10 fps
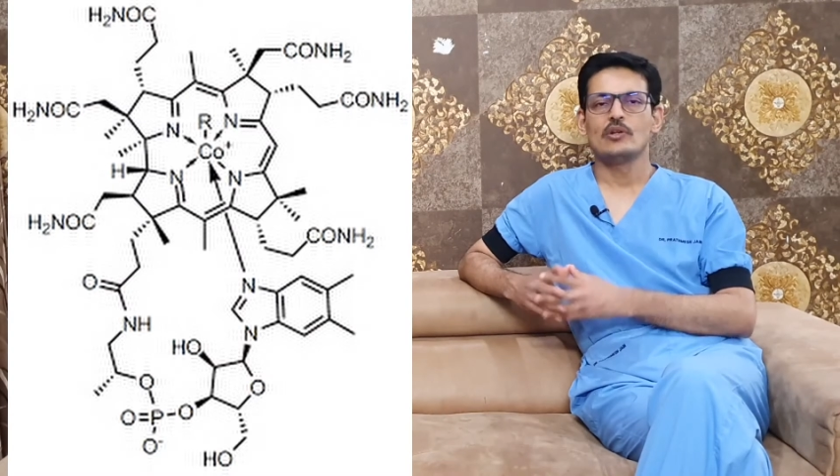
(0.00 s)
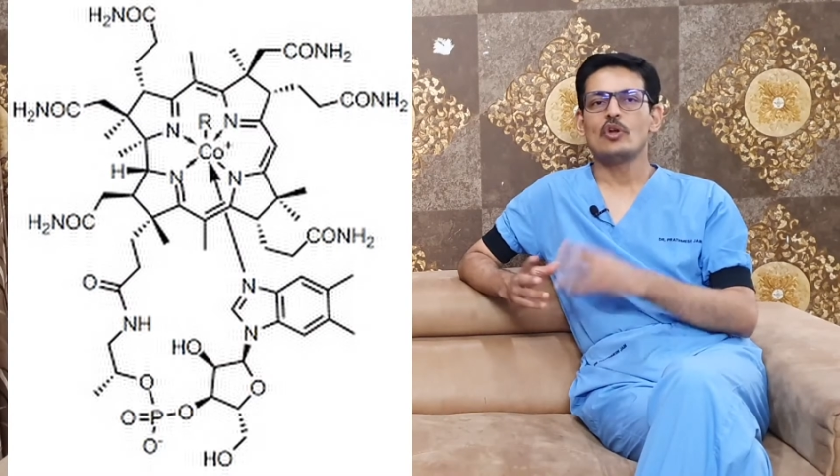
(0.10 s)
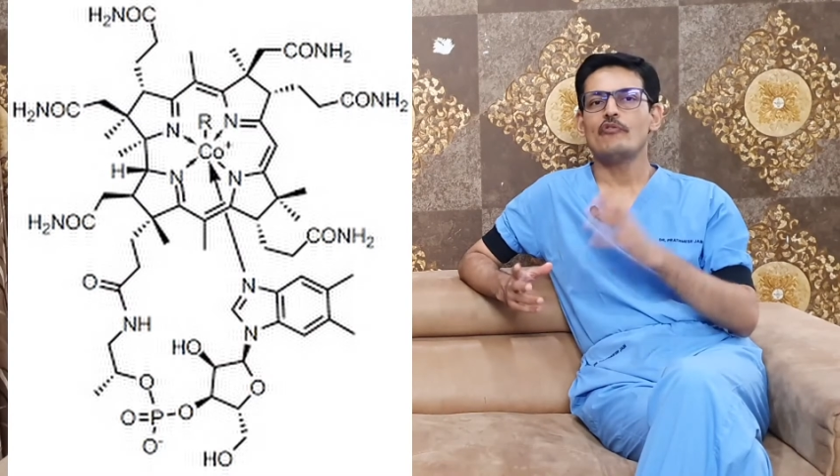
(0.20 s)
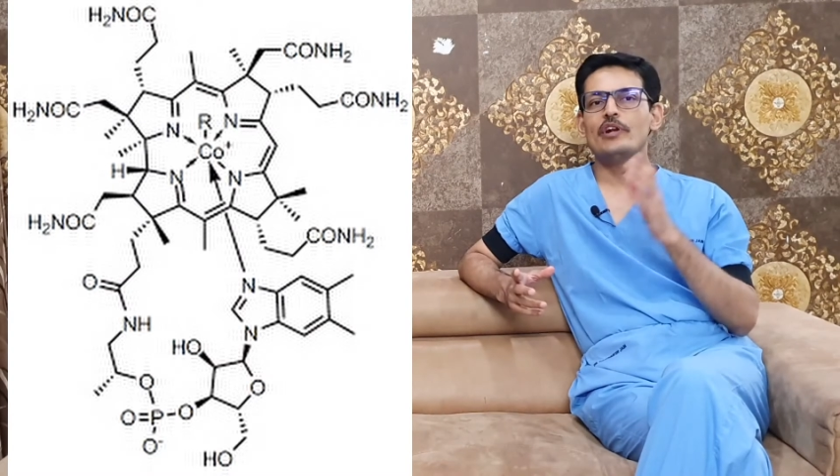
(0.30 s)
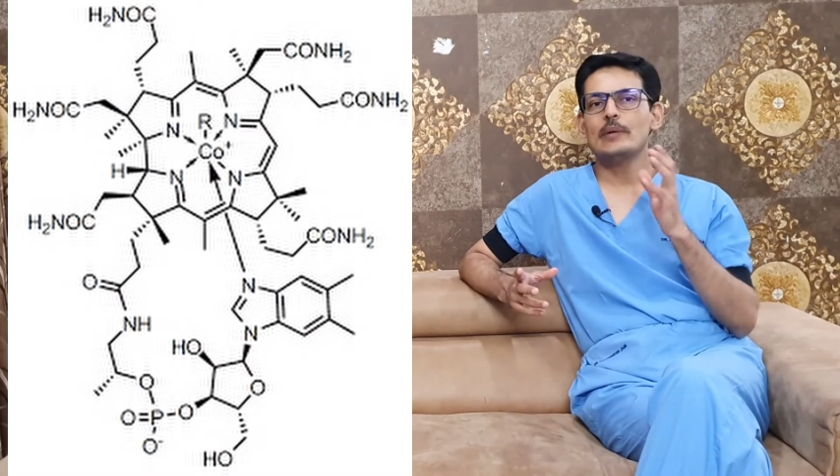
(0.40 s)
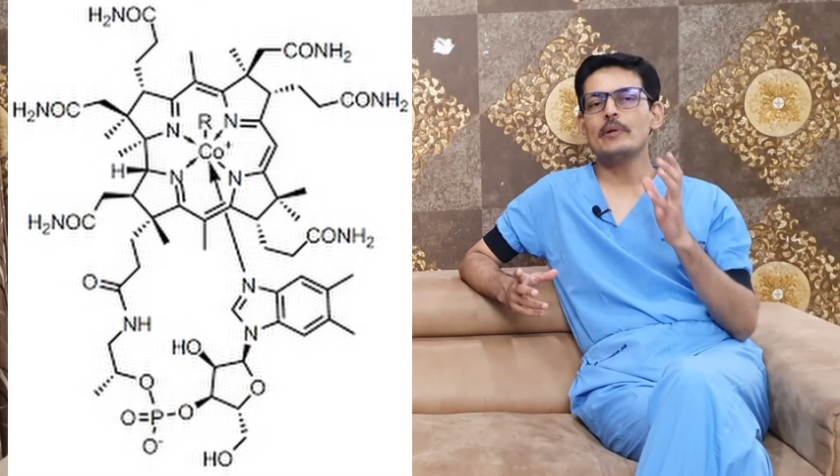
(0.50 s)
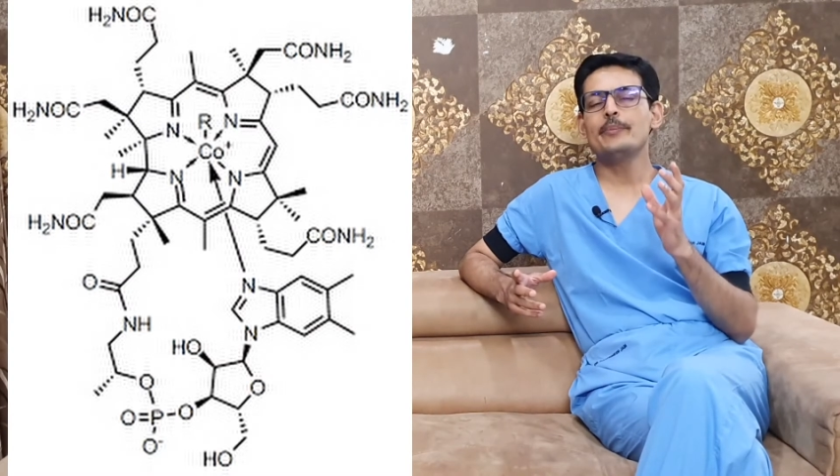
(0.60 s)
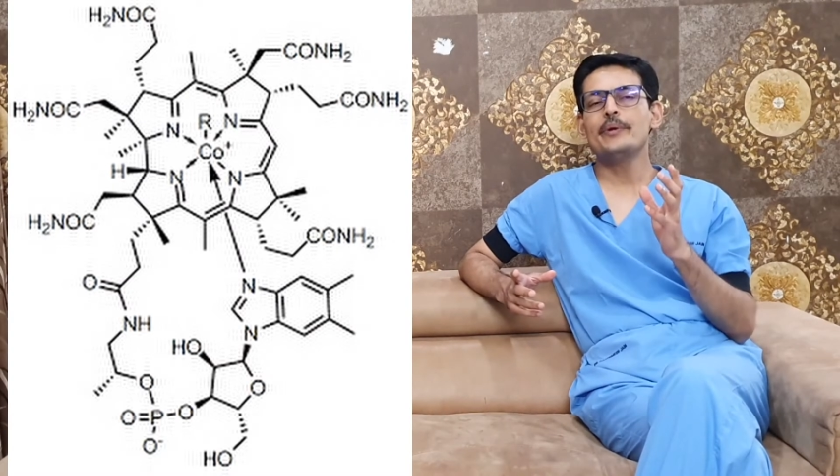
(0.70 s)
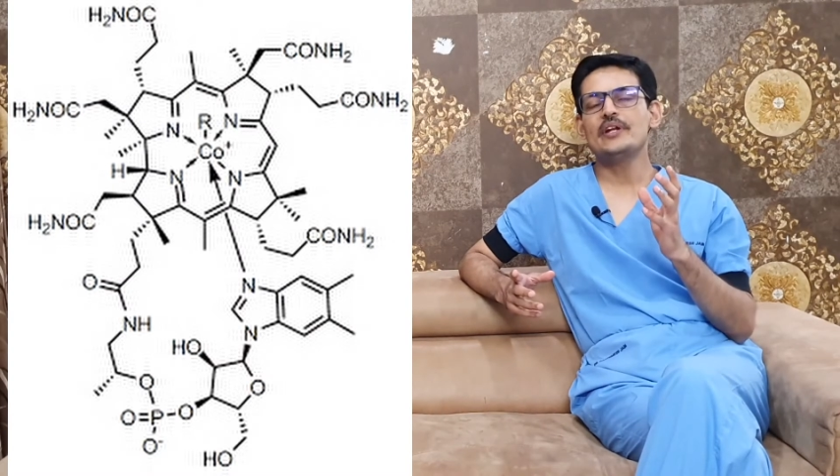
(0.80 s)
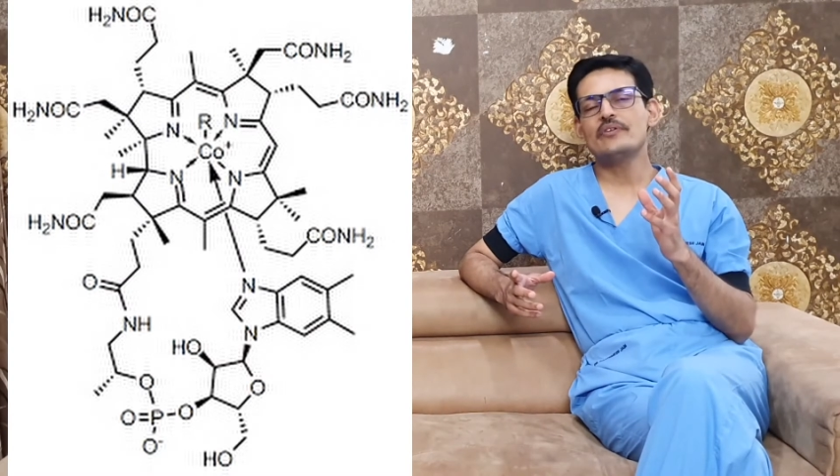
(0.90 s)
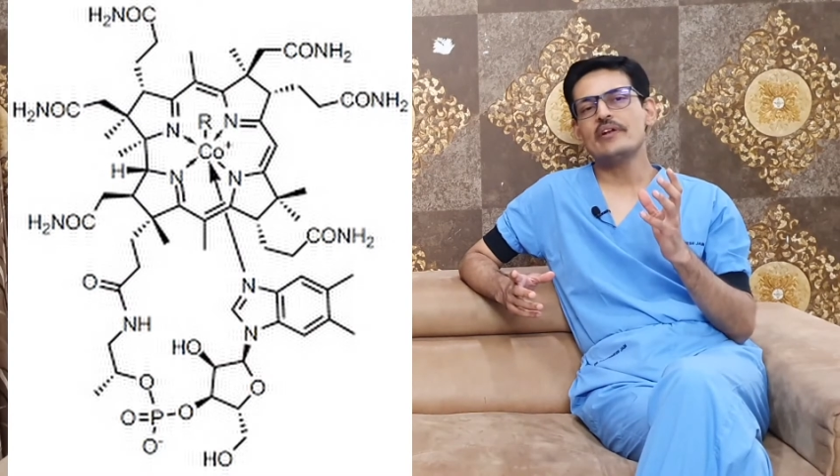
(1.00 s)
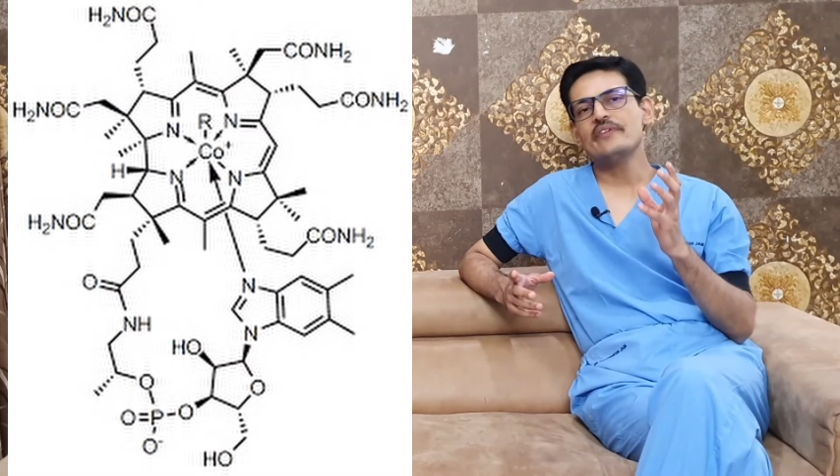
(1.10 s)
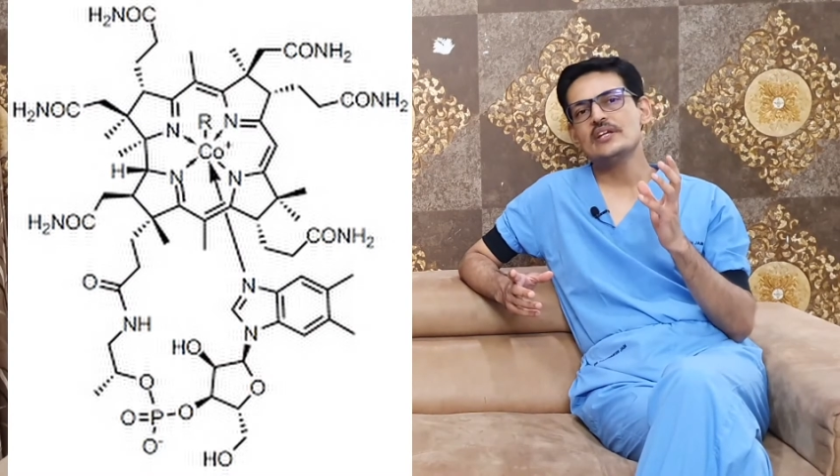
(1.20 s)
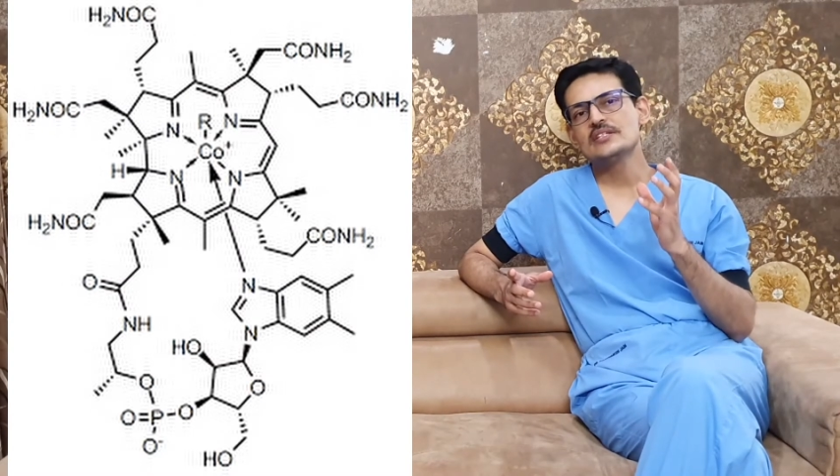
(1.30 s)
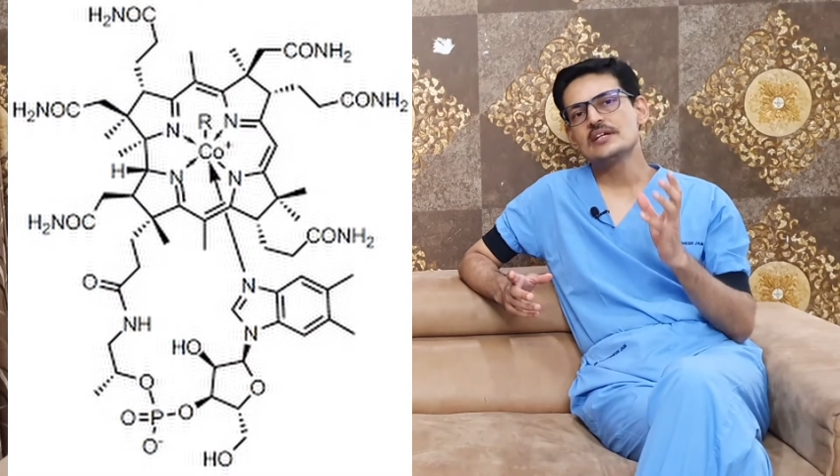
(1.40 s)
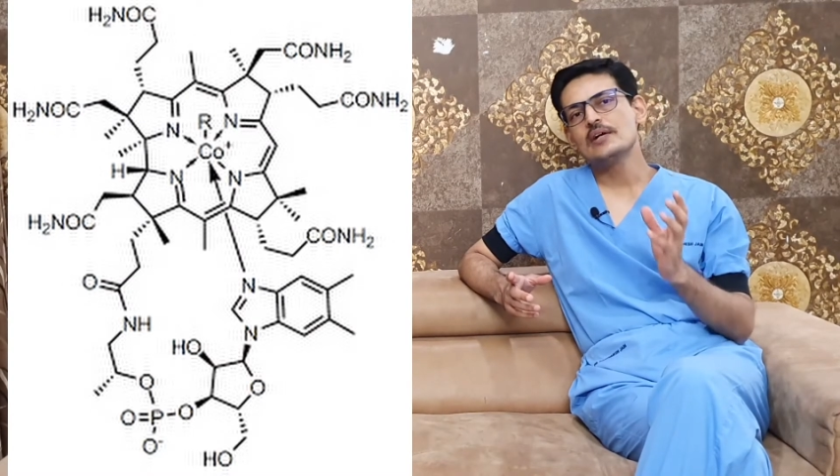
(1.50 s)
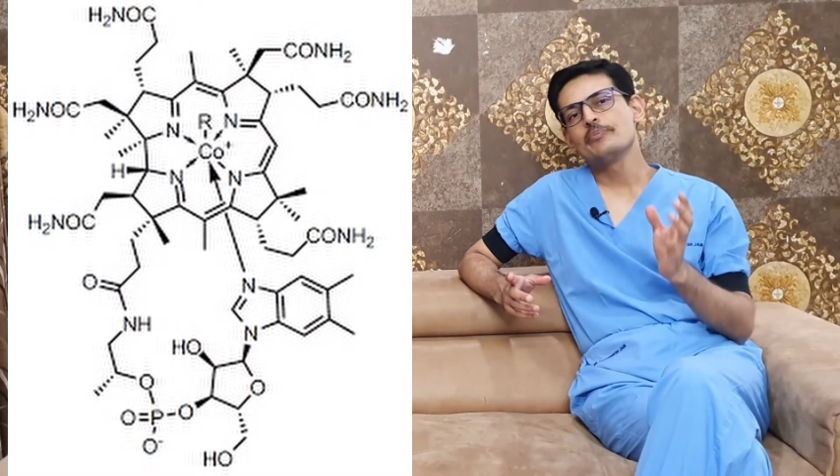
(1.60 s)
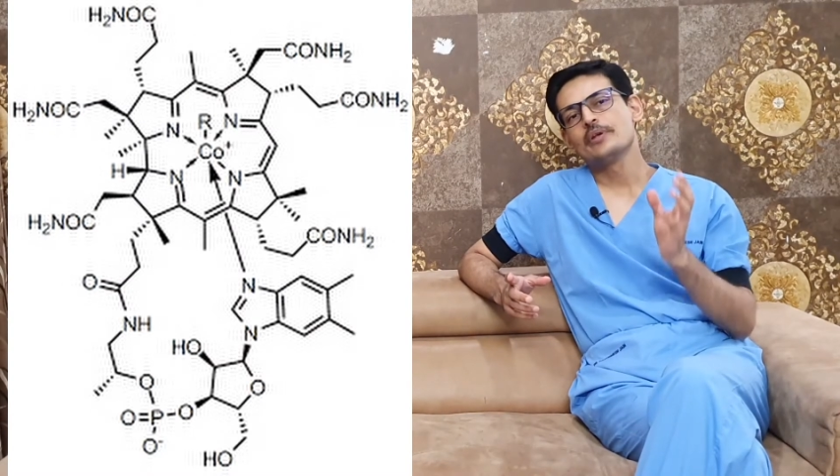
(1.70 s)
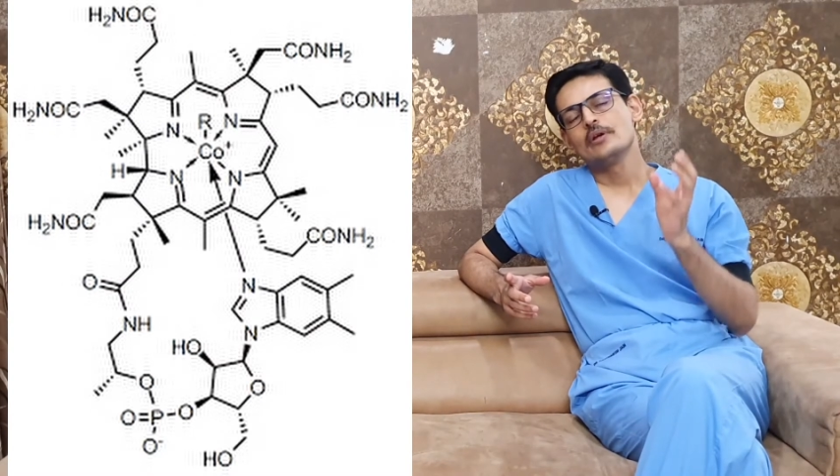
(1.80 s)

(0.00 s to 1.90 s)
Now, vitamin B12 is a